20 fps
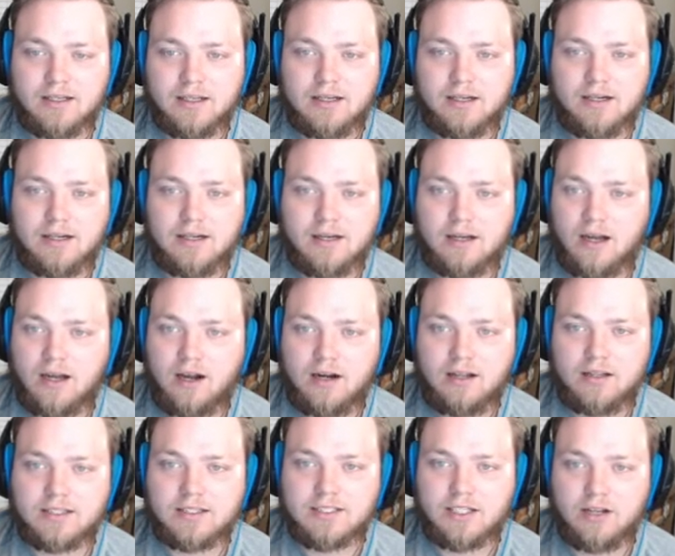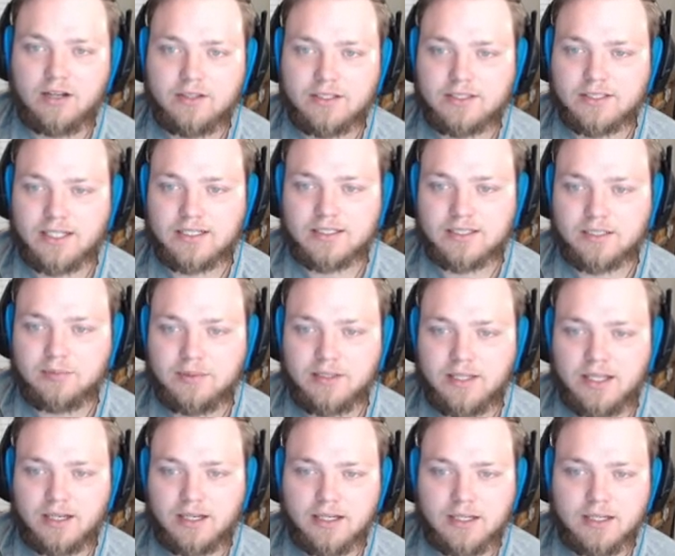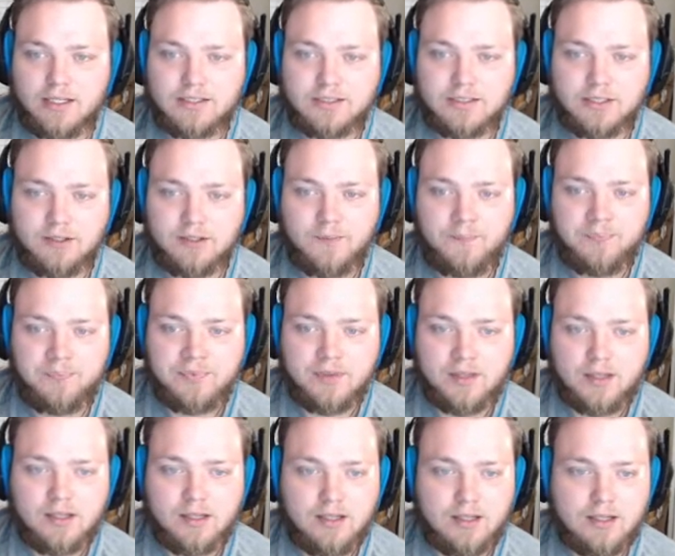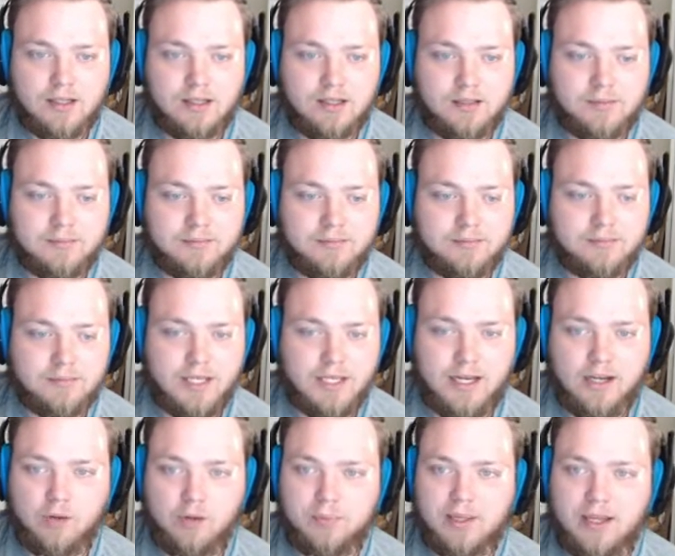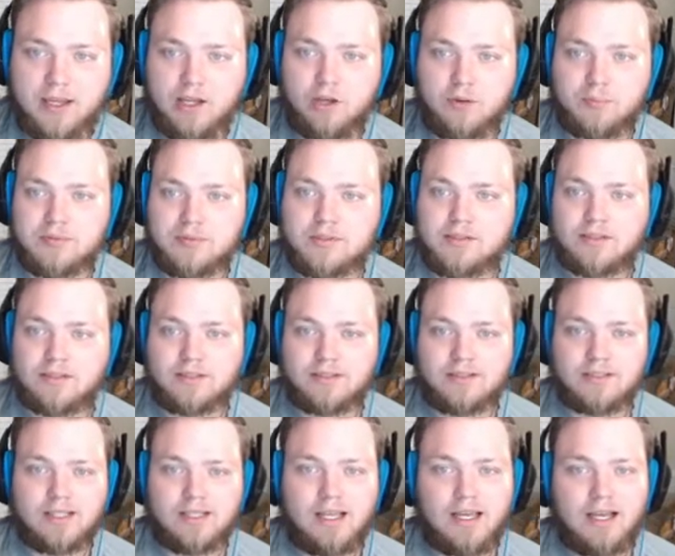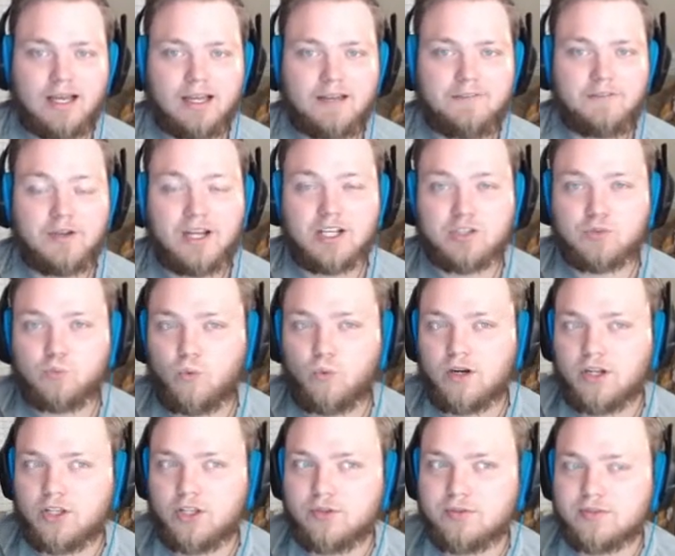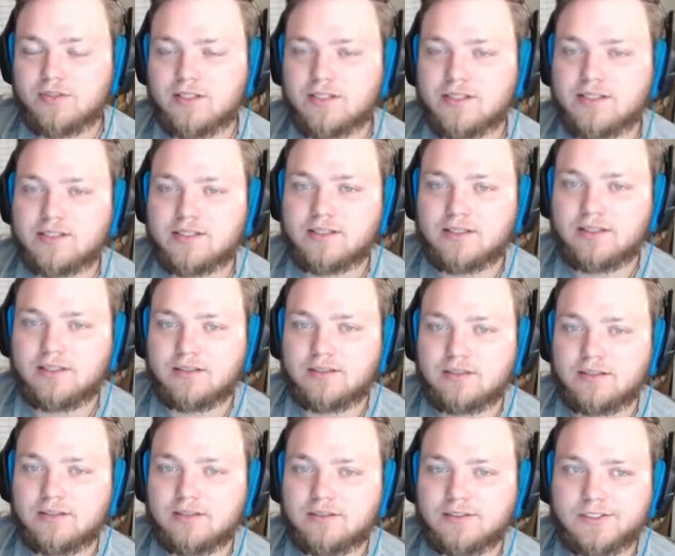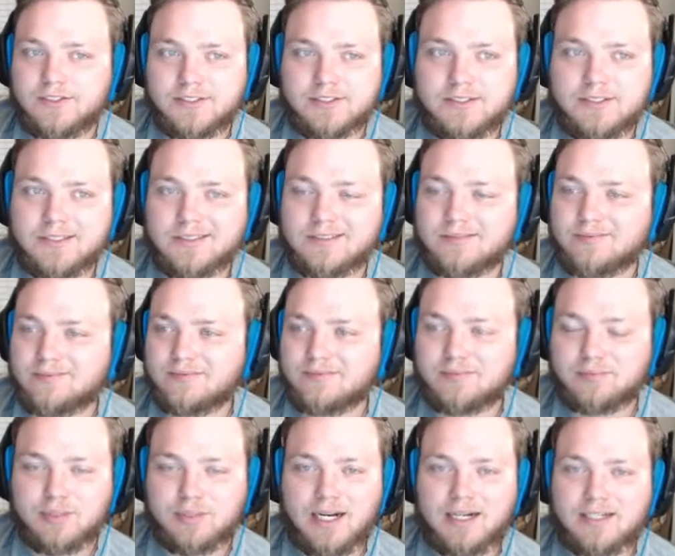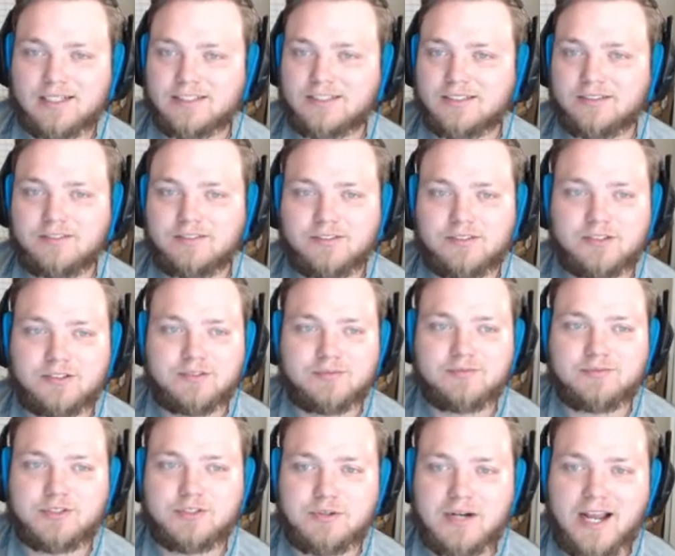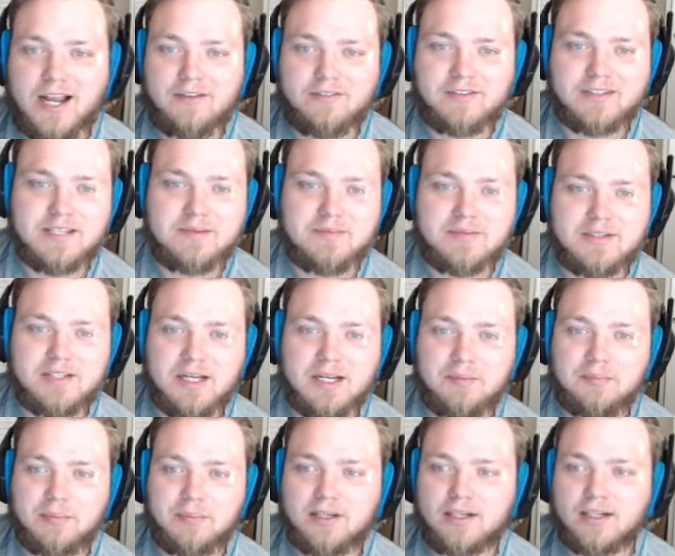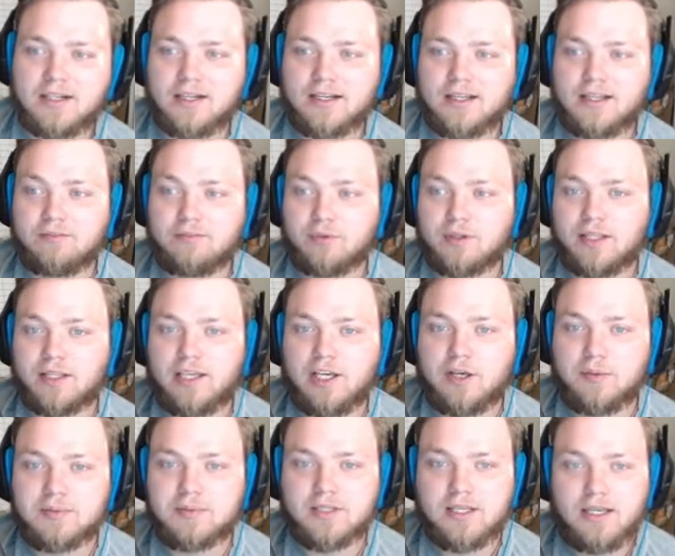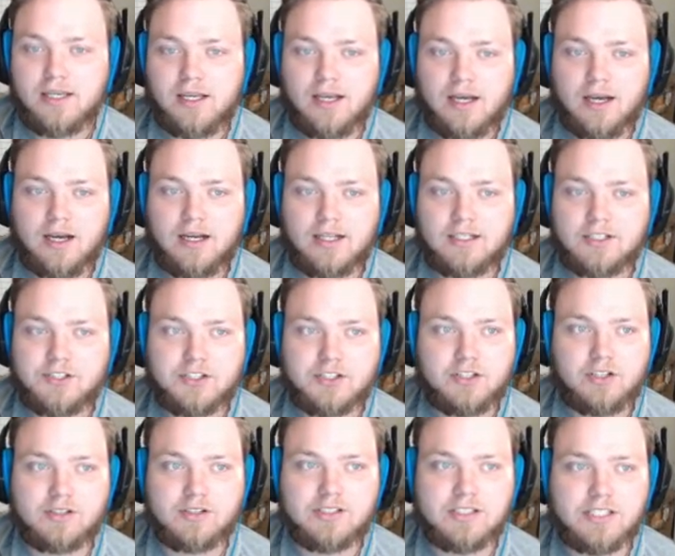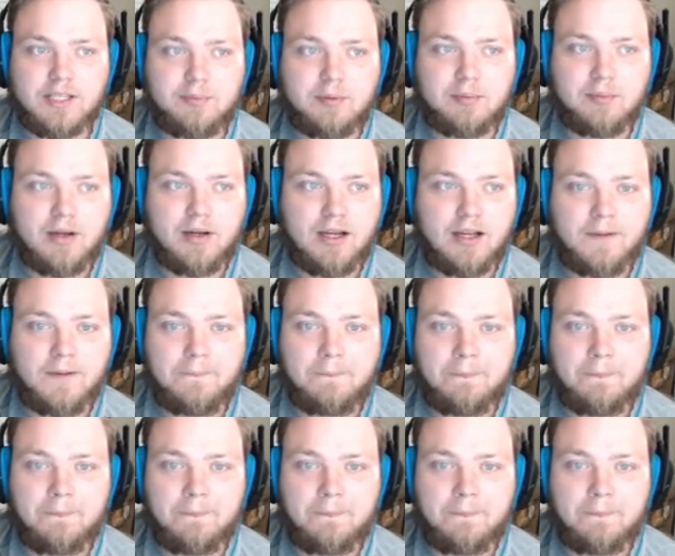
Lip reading: Honestly, all these guys could be that guy. So, yeah, I hope that helps. If you guys want to use this just to practice a draft, seems dumb, but it really helps. It's just called SleeperBot.